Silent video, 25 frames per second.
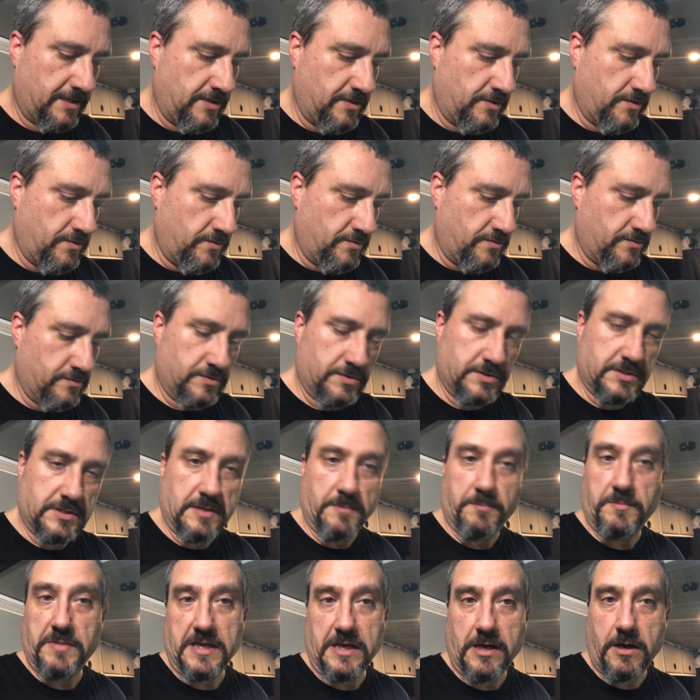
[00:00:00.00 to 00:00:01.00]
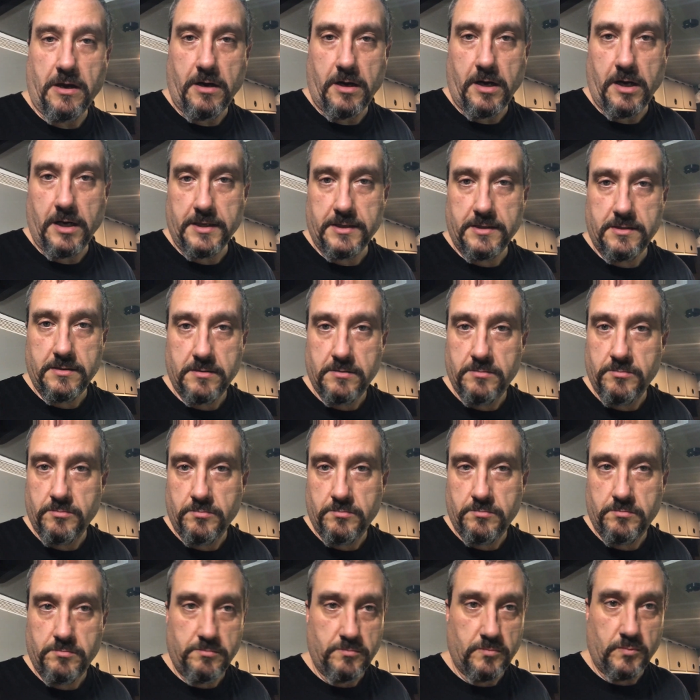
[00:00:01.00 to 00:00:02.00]
use the Beyond
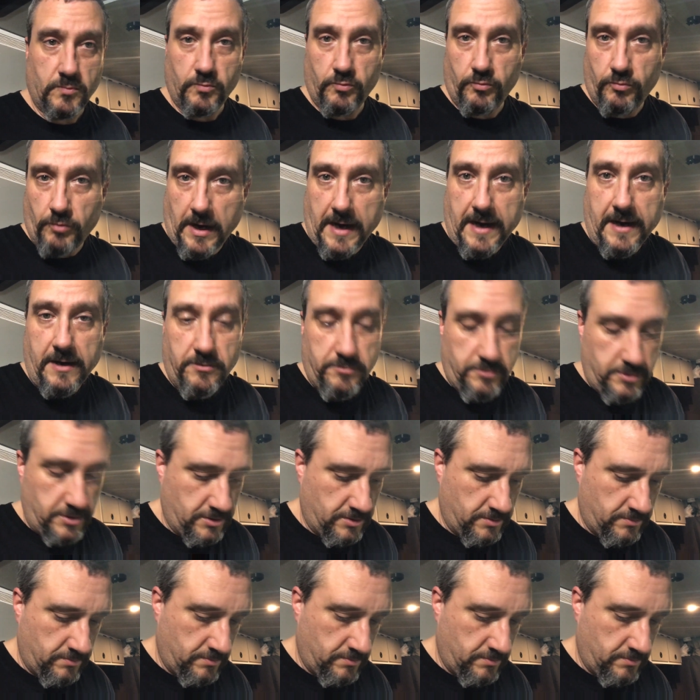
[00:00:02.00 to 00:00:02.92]
ground